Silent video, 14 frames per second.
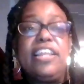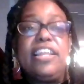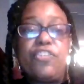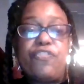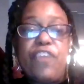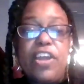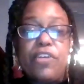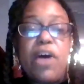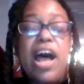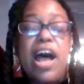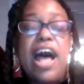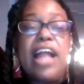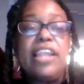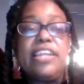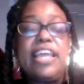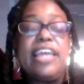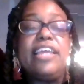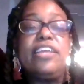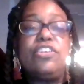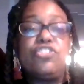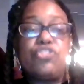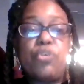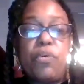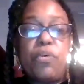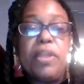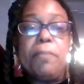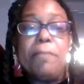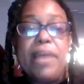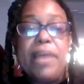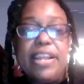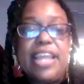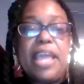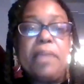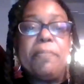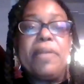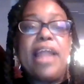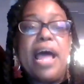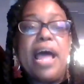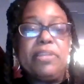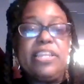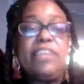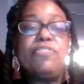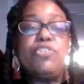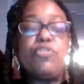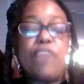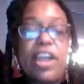the federal holiday is on Monday, but I believe in